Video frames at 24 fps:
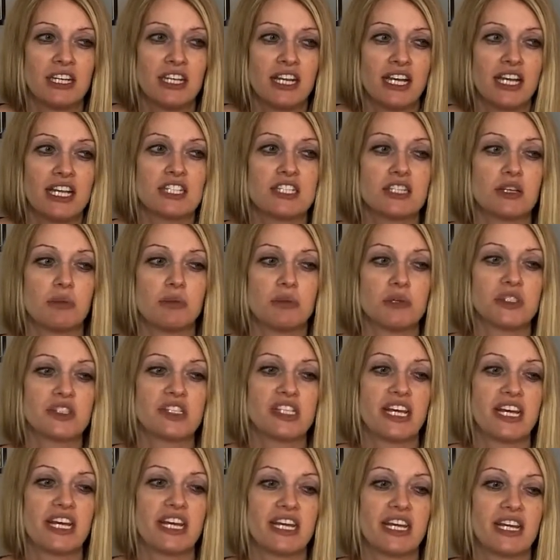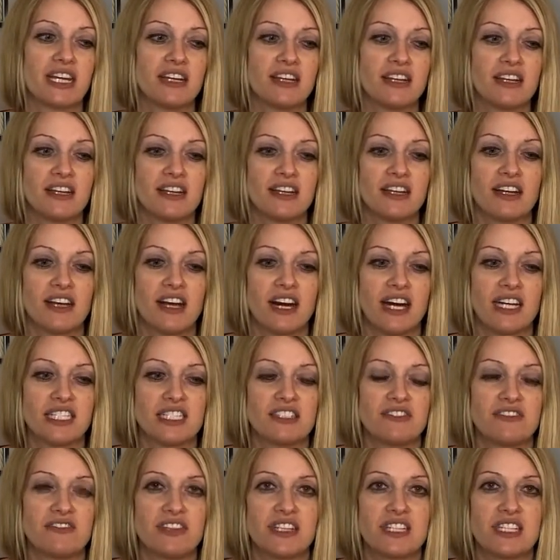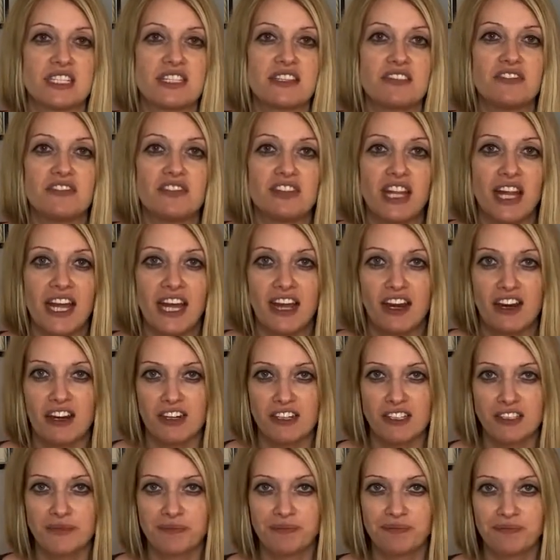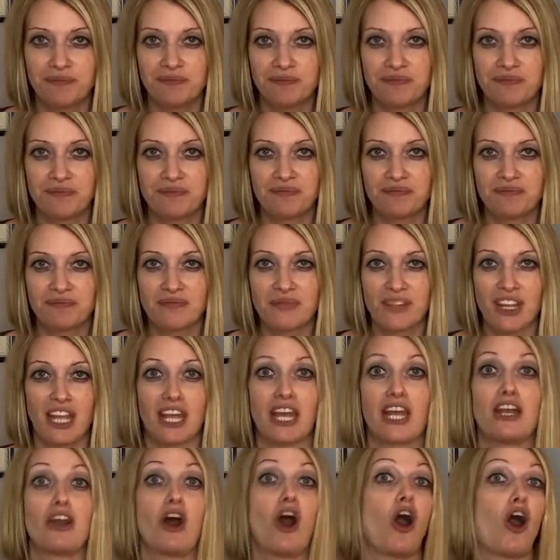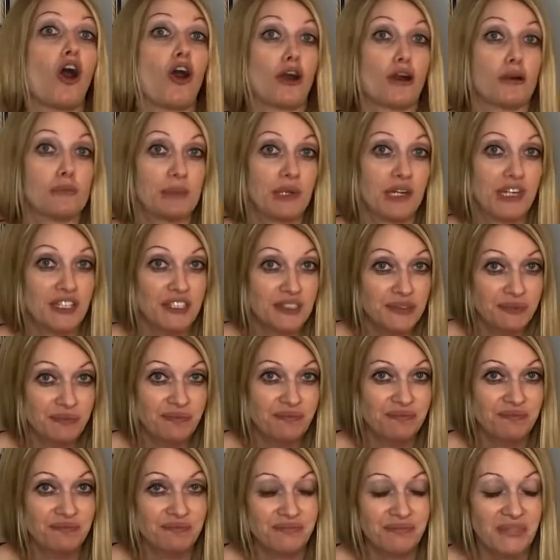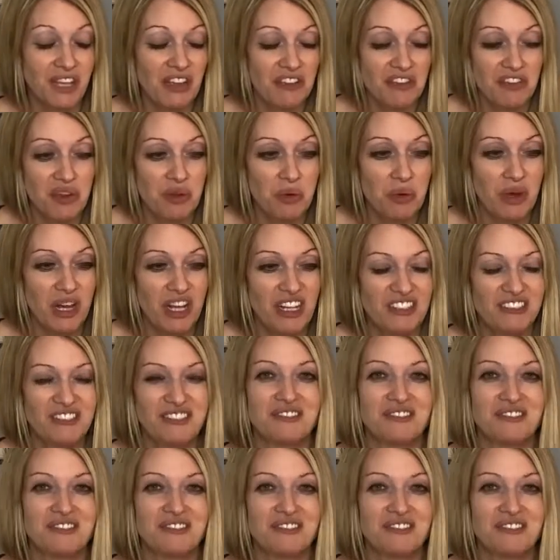It's almost like a defensive layer, an armor, if you will,